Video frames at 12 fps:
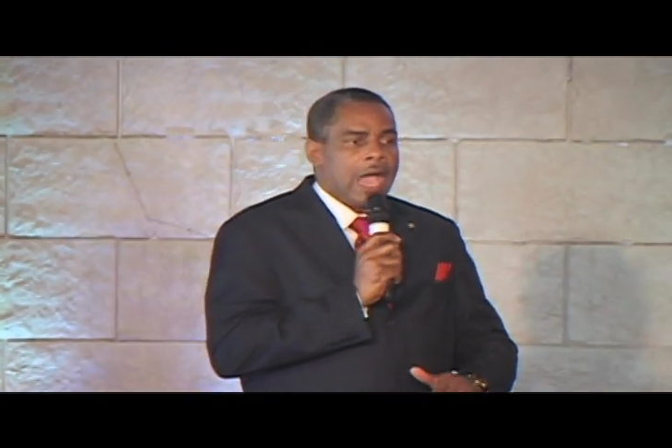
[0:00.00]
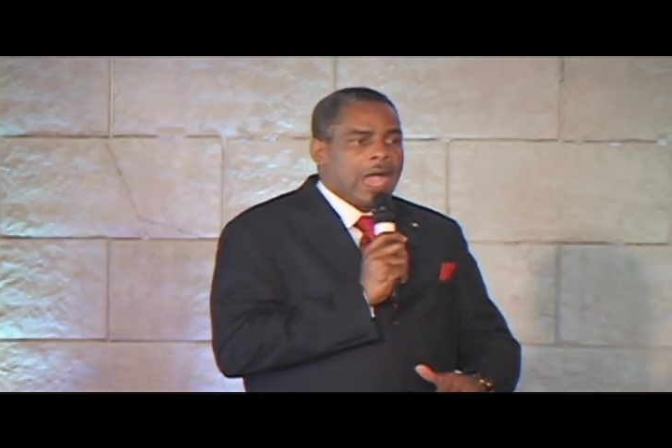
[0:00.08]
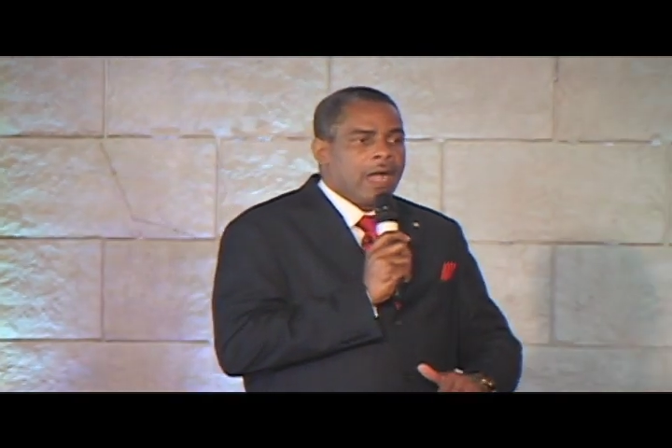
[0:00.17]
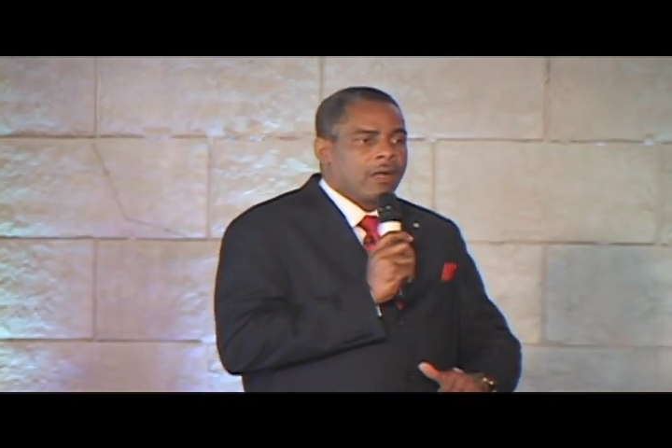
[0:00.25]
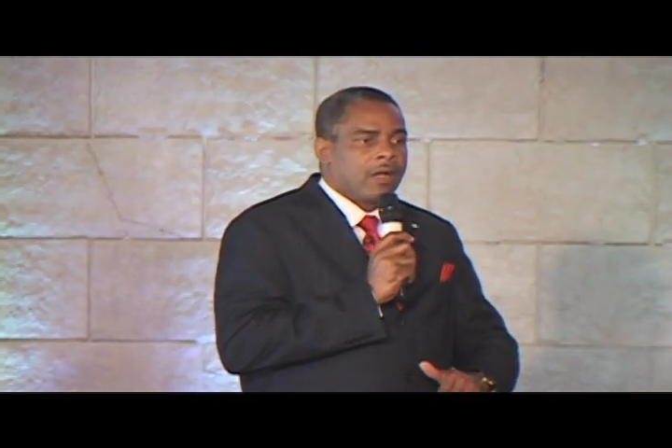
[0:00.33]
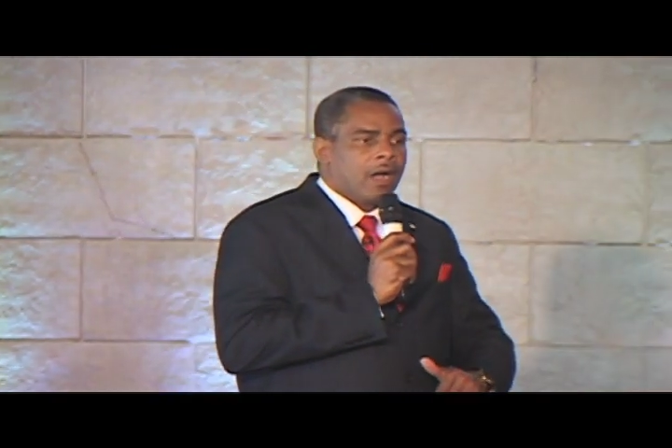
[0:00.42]

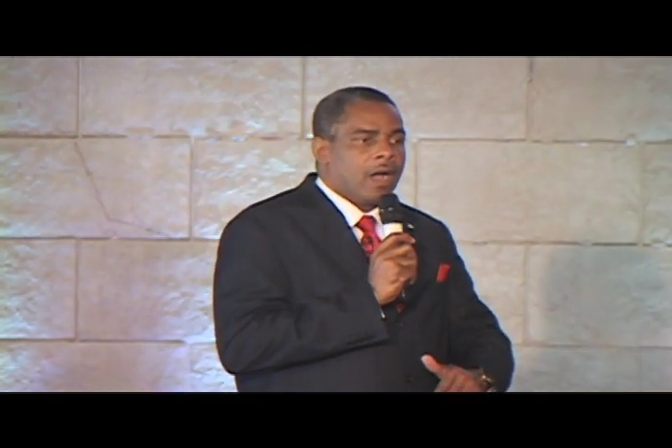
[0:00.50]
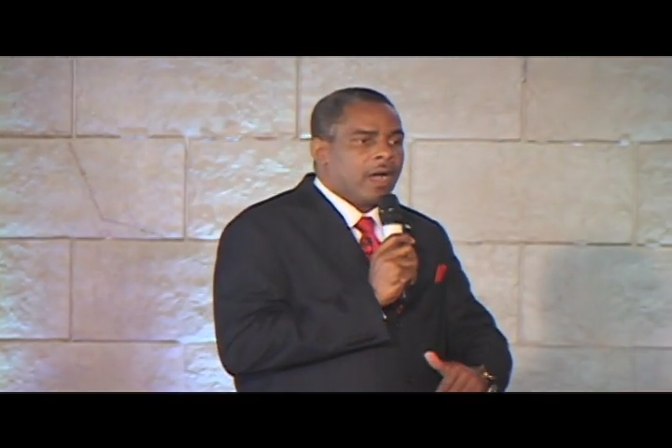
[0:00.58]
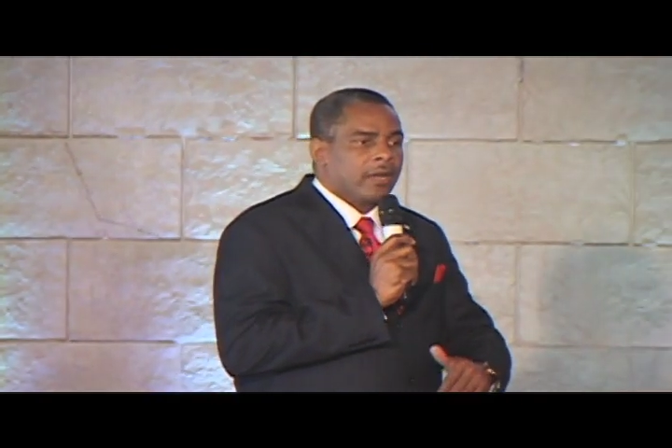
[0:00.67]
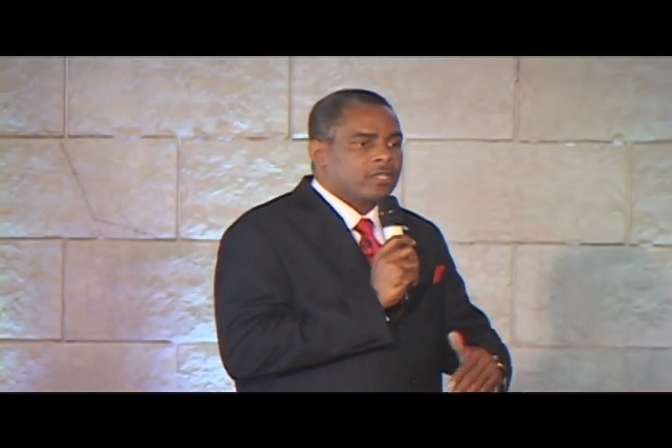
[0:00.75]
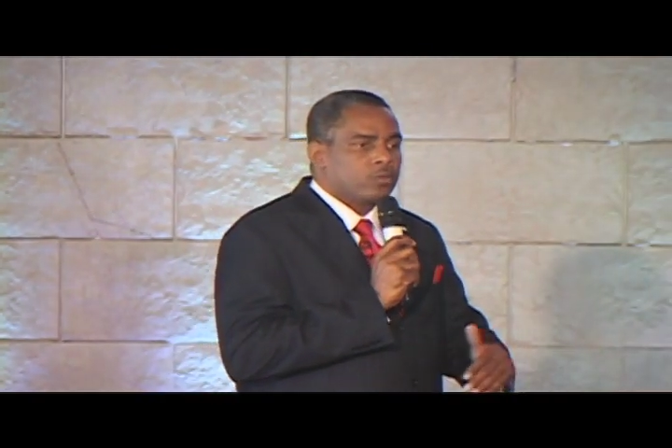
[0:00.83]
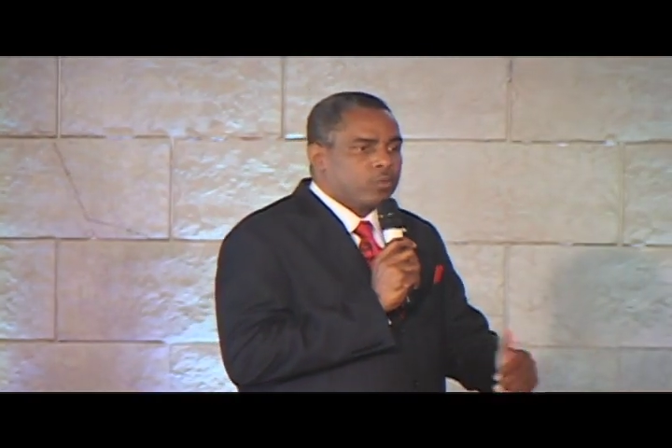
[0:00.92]
our
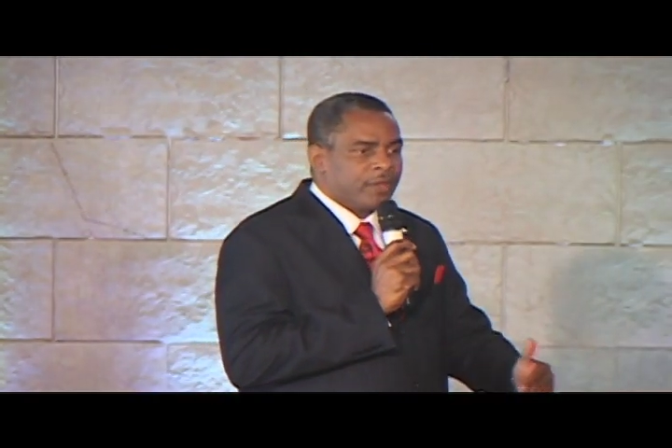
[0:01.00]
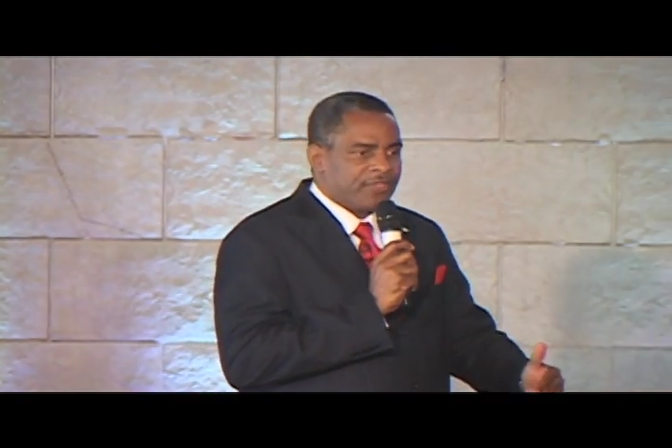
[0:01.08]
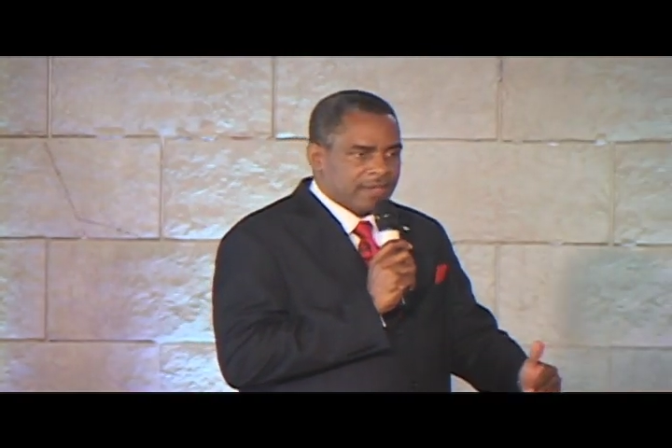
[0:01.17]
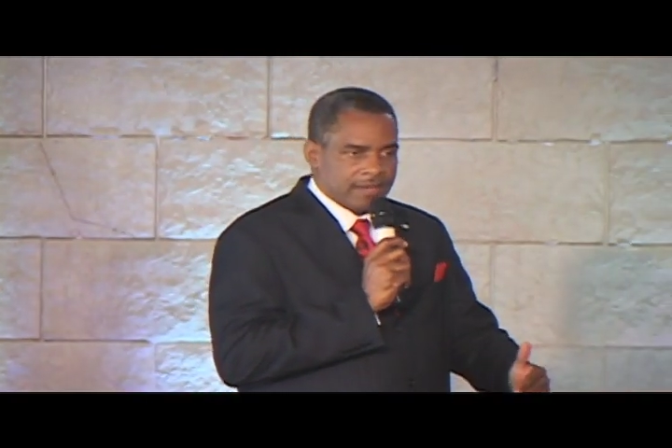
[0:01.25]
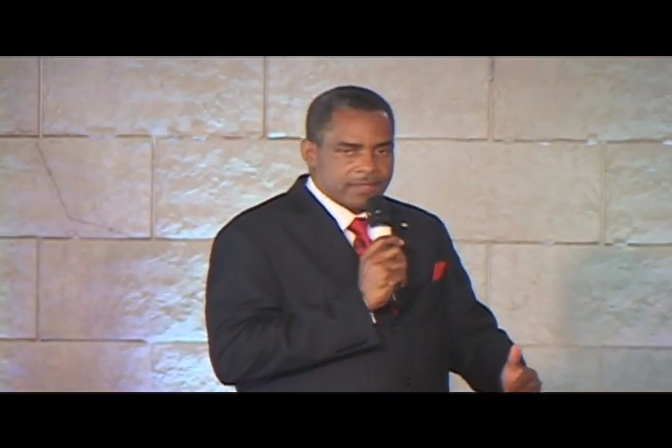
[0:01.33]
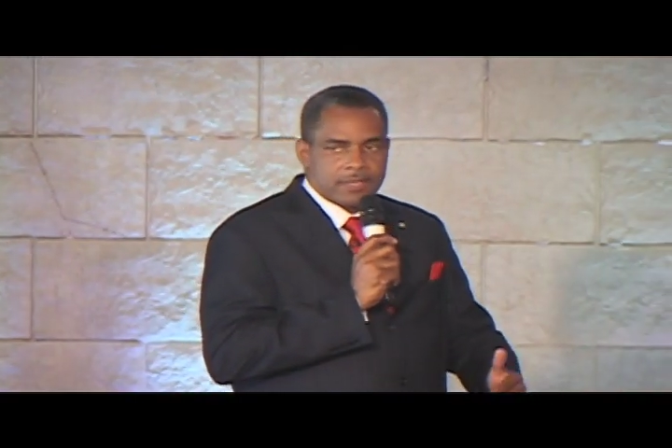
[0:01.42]
God is
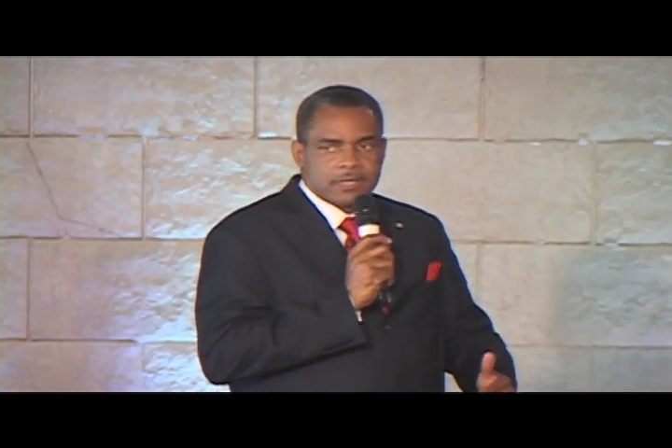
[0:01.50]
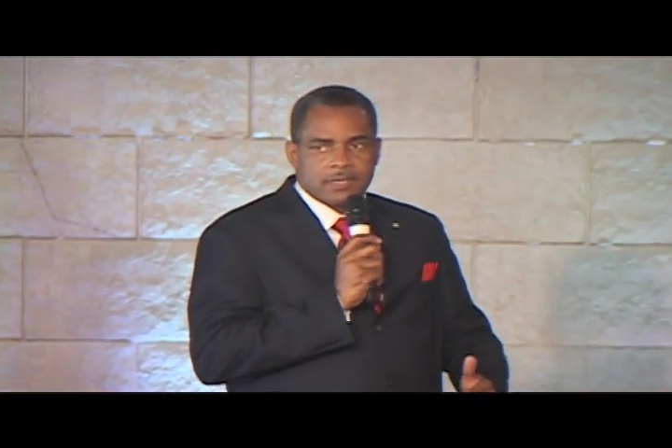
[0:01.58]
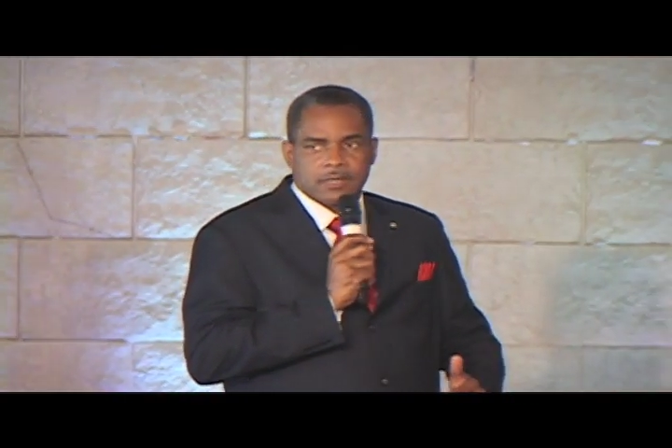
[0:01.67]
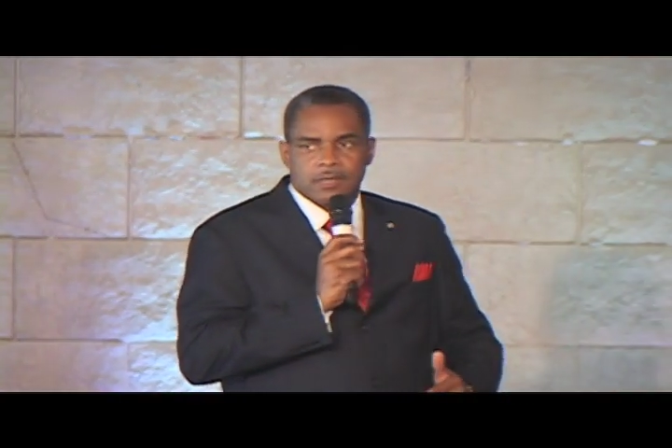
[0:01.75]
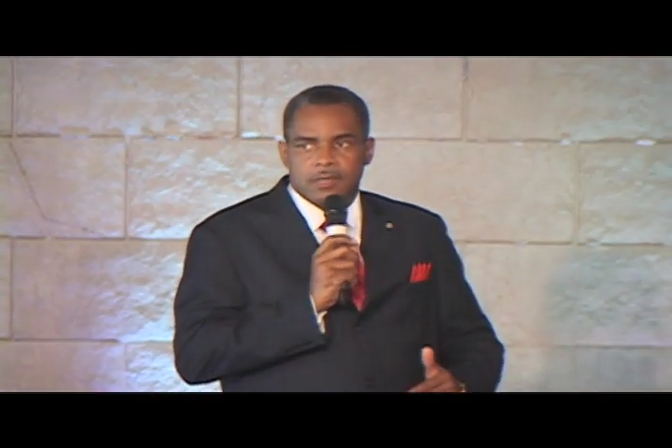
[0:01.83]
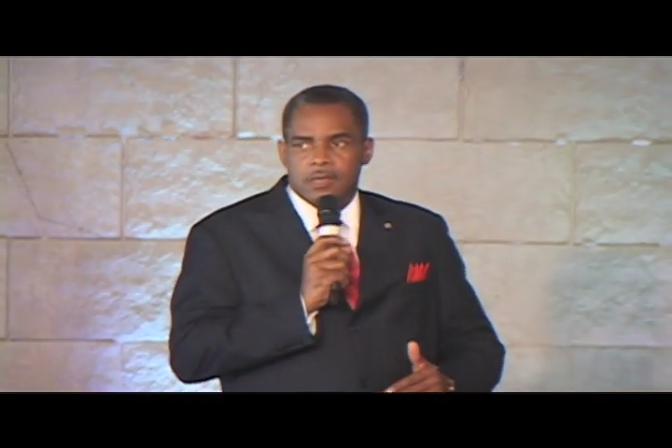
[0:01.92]
with us.